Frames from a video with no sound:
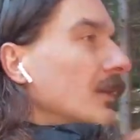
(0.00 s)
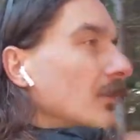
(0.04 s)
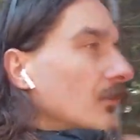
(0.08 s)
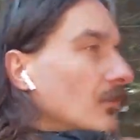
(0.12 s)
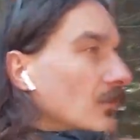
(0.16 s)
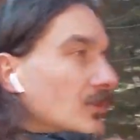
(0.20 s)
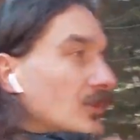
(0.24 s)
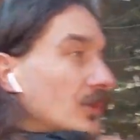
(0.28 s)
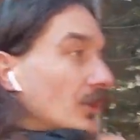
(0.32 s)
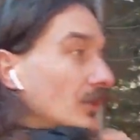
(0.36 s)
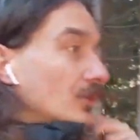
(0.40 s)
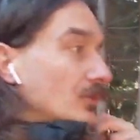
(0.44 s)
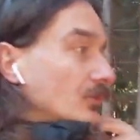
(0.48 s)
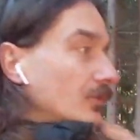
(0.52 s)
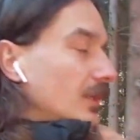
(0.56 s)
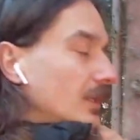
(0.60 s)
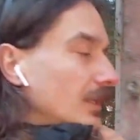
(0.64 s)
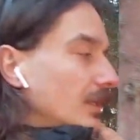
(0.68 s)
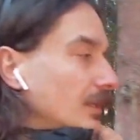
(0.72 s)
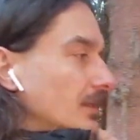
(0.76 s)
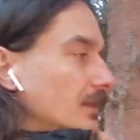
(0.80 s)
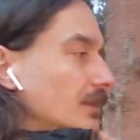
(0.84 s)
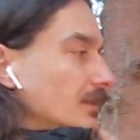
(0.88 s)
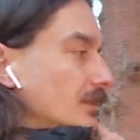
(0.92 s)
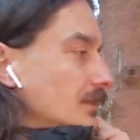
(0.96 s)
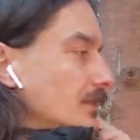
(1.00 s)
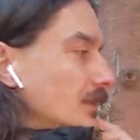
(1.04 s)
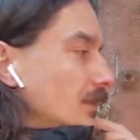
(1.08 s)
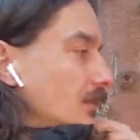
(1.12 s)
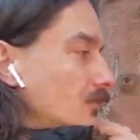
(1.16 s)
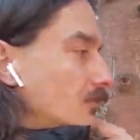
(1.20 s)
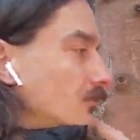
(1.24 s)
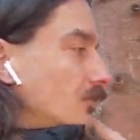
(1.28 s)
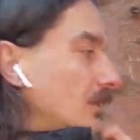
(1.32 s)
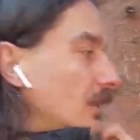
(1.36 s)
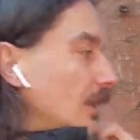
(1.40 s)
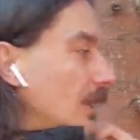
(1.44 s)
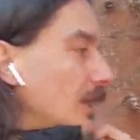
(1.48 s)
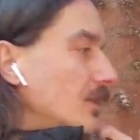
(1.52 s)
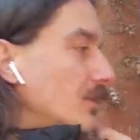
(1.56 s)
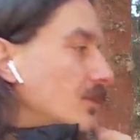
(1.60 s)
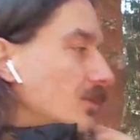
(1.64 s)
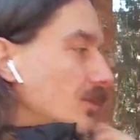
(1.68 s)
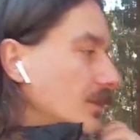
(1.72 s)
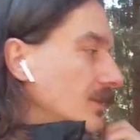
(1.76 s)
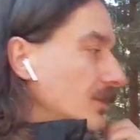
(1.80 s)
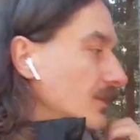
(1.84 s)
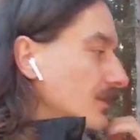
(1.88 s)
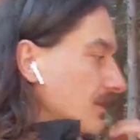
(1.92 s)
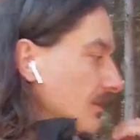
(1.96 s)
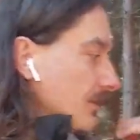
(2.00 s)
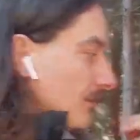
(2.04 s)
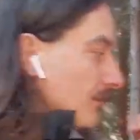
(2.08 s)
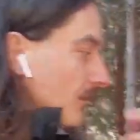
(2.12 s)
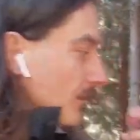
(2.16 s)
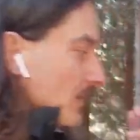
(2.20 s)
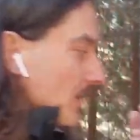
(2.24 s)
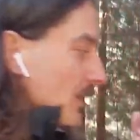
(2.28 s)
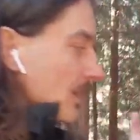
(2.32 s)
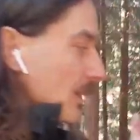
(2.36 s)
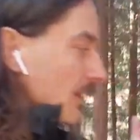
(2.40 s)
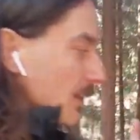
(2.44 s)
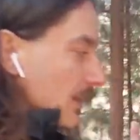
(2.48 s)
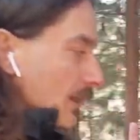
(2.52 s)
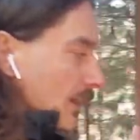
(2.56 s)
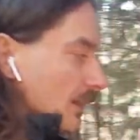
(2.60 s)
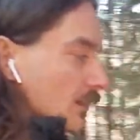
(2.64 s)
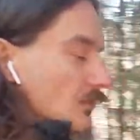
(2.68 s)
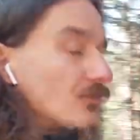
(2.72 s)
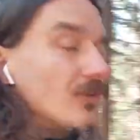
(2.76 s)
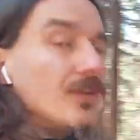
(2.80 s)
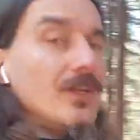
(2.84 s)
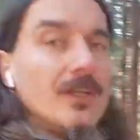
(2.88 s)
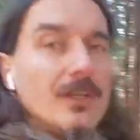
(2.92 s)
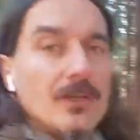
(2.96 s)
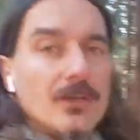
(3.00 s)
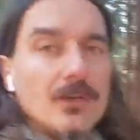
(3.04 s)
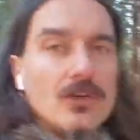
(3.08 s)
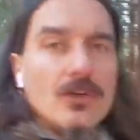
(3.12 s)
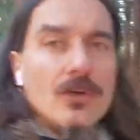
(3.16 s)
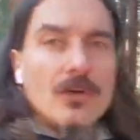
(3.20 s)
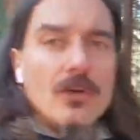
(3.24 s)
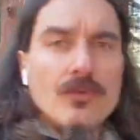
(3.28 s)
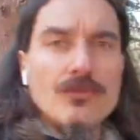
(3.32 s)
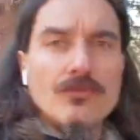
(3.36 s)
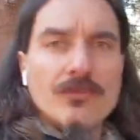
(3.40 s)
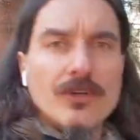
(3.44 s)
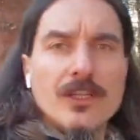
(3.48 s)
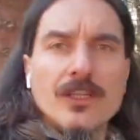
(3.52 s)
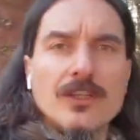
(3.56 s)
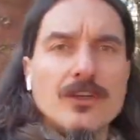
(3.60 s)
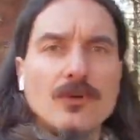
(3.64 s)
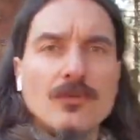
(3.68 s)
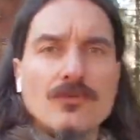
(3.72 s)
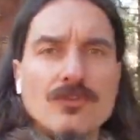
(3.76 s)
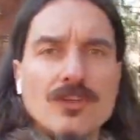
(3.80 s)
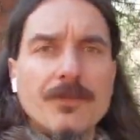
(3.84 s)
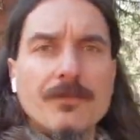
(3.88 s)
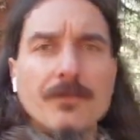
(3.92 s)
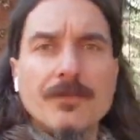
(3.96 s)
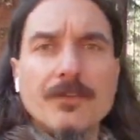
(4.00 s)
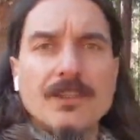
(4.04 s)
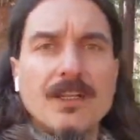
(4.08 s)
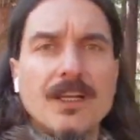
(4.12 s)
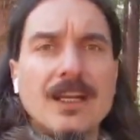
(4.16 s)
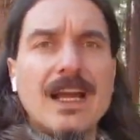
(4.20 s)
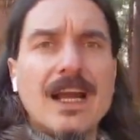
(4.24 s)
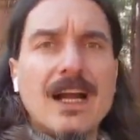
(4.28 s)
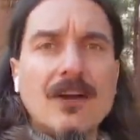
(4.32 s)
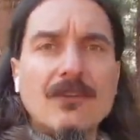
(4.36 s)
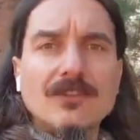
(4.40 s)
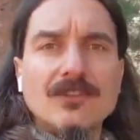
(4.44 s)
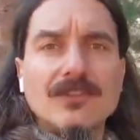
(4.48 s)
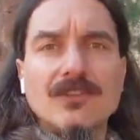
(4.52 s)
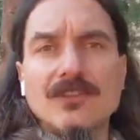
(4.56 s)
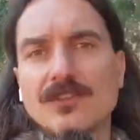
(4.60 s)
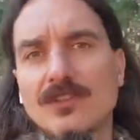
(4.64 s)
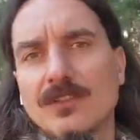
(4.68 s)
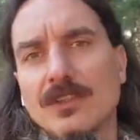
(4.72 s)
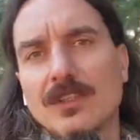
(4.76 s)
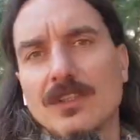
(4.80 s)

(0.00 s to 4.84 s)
which are treated in such relations and treated no, really no different than houses,